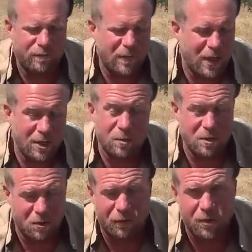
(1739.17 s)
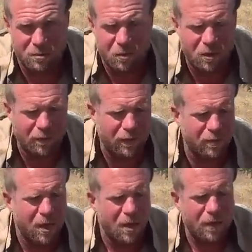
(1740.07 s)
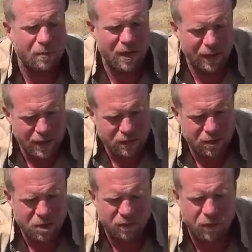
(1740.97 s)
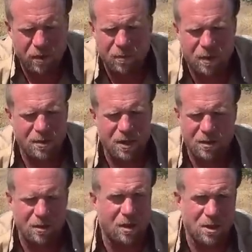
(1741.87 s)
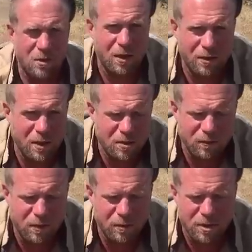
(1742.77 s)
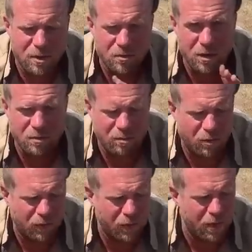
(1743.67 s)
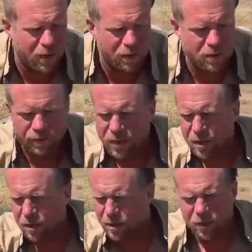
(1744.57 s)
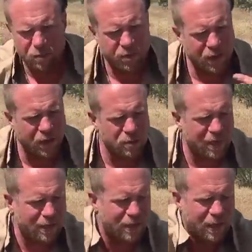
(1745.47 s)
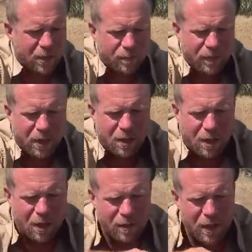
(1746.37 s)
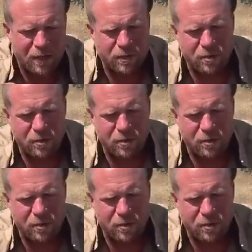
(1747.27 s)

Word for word: as a result, there's more of them. They made less of the G41s, and the loss on the Eastern Front was extreme in both regards. Let's go ahead and put the guns back together, and then have some